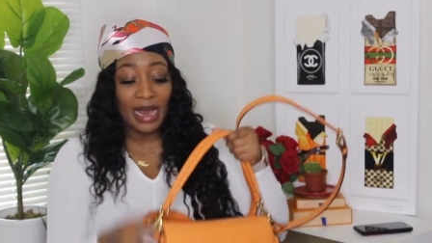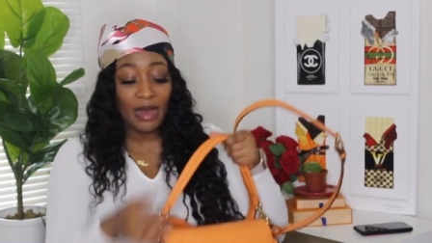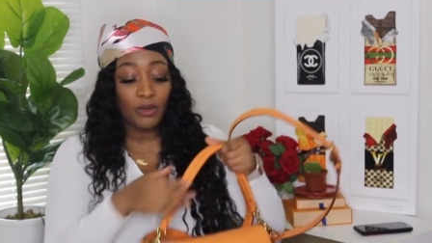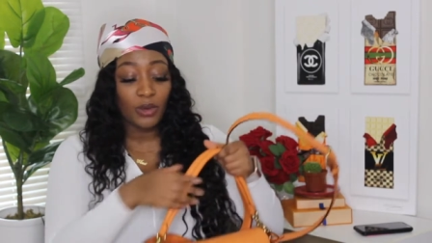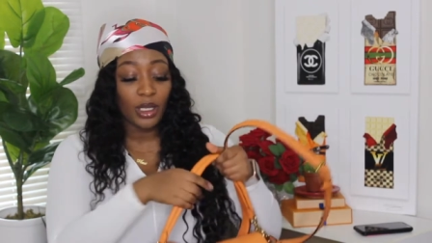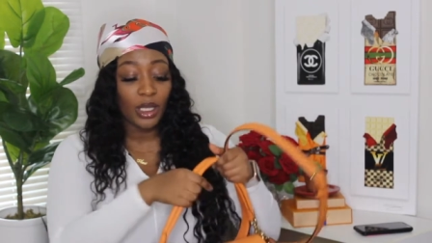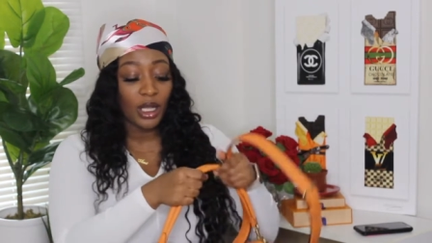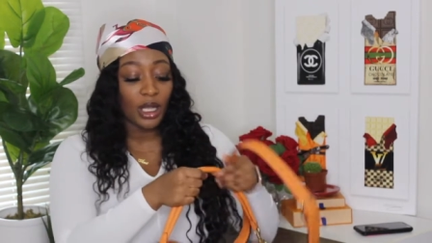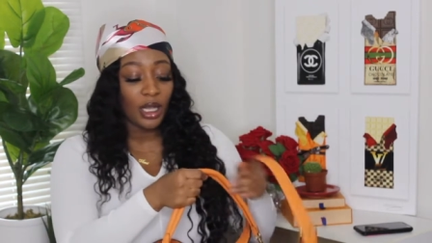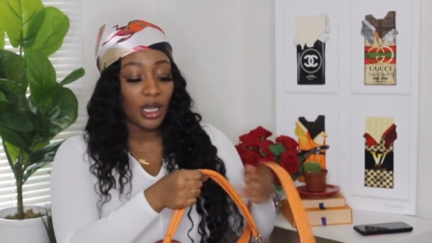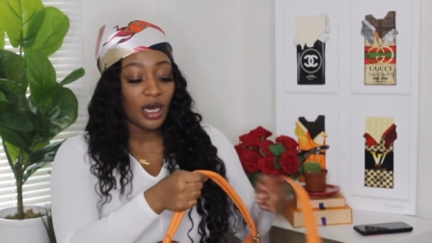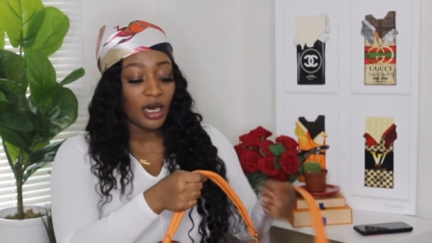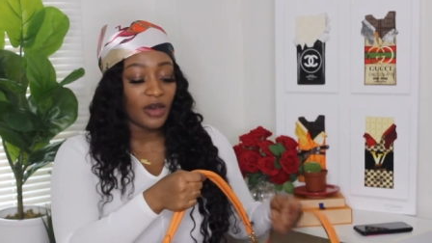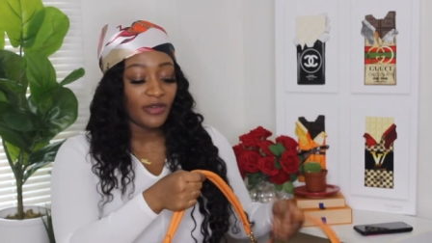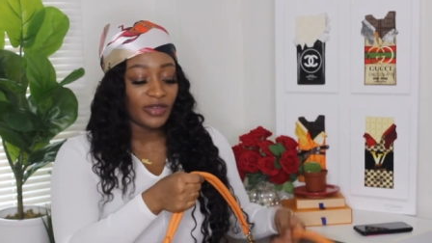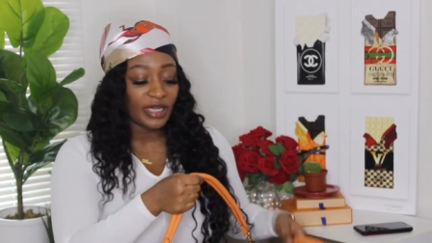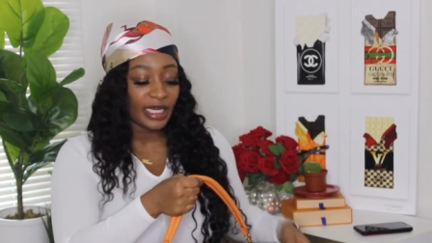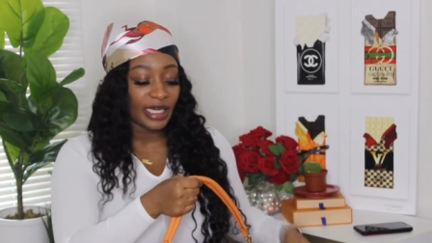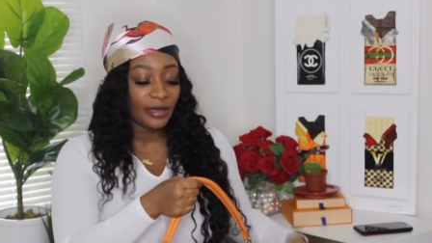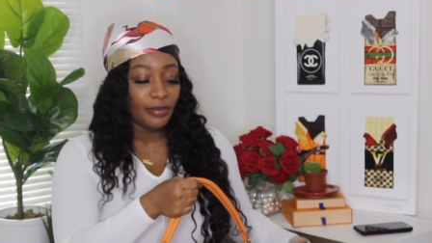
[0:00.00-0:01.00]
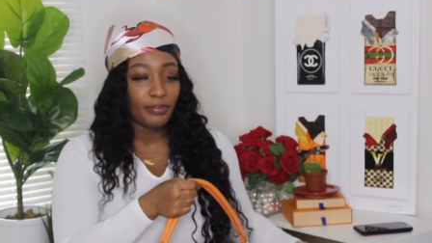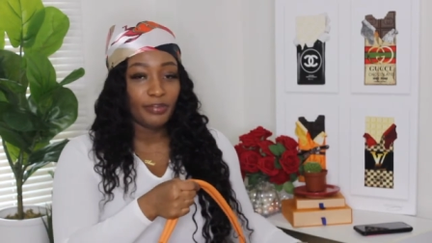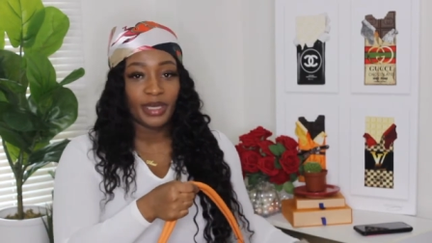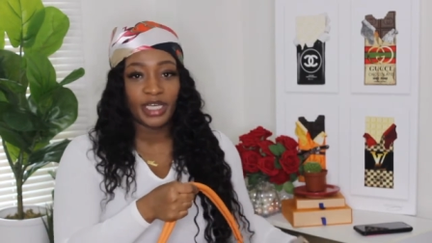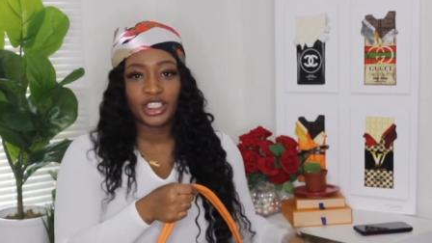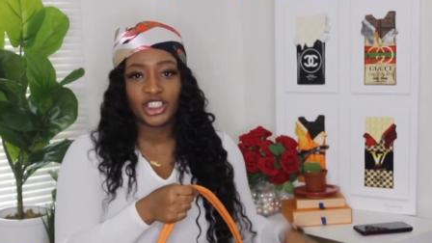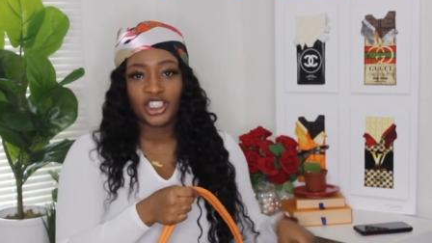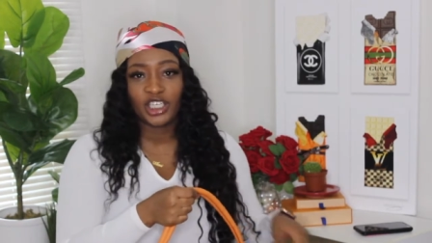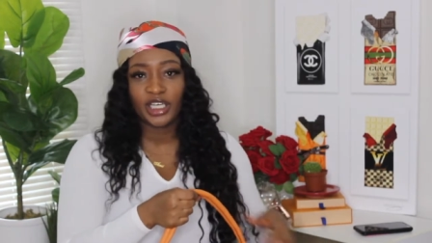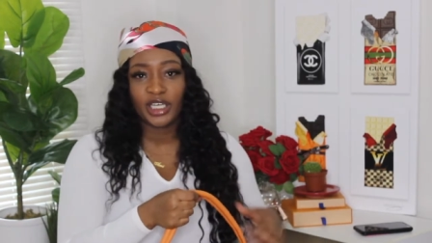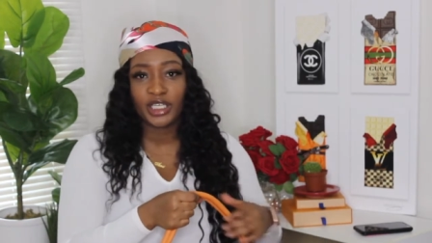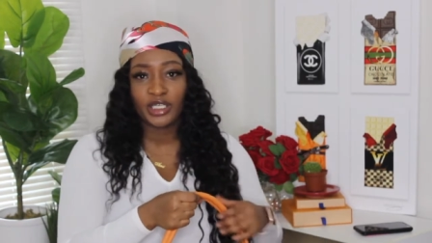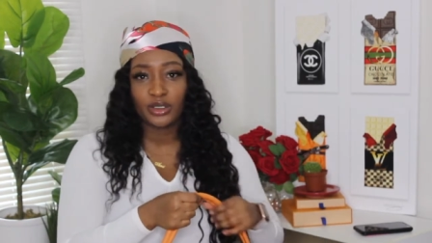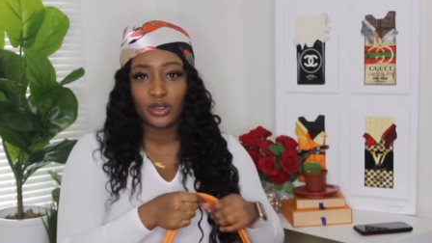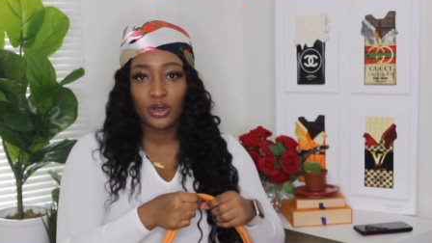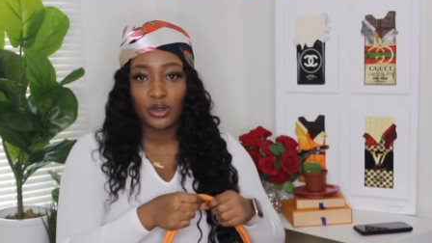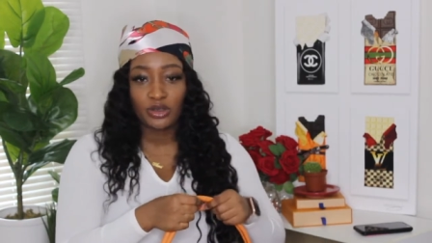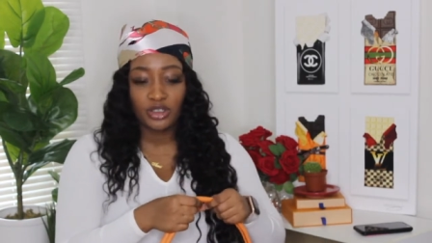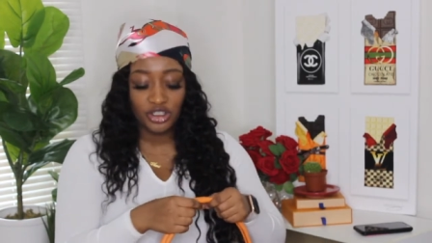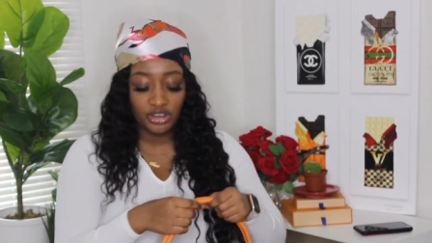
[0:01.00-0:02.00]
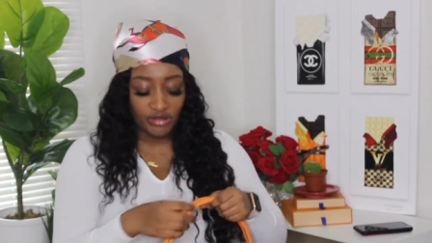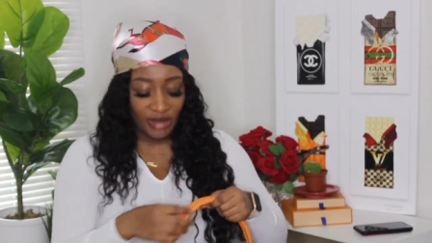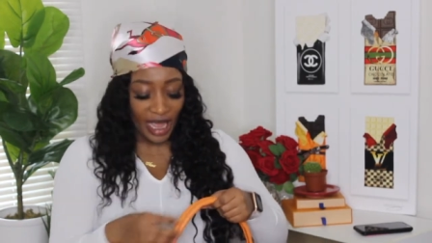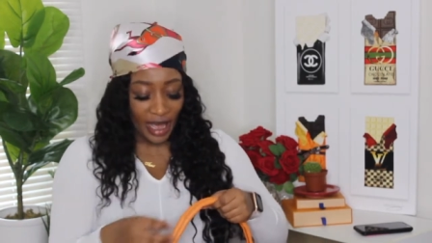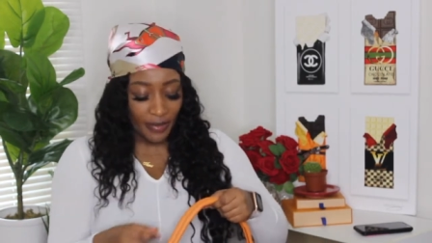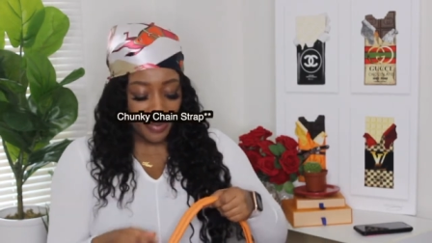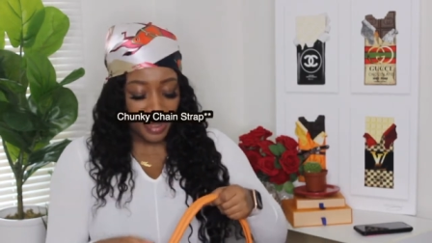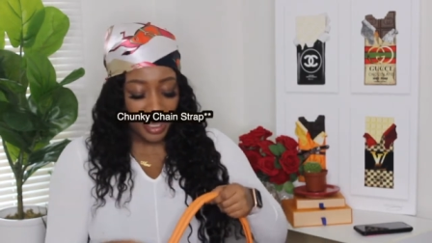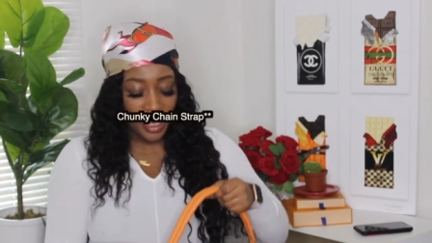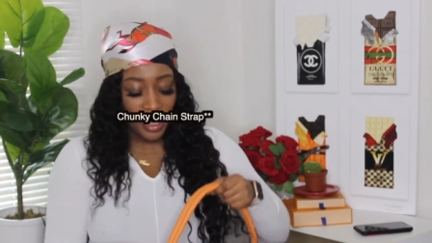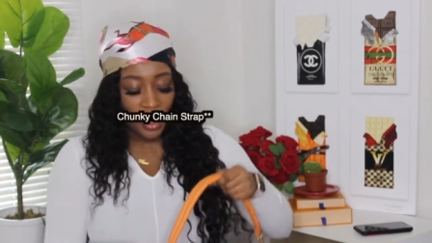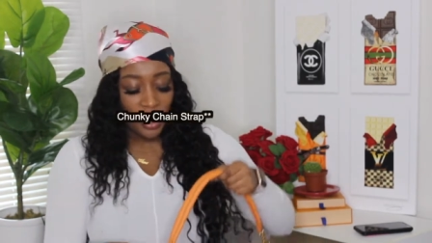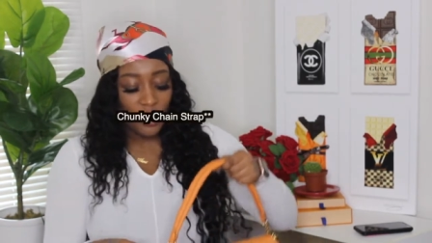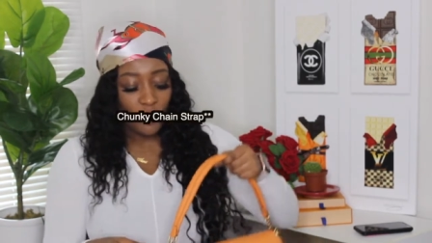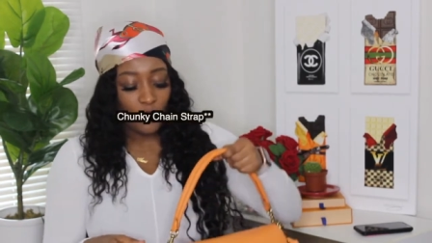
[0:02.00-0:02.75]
I would love like a big chunky gold strap,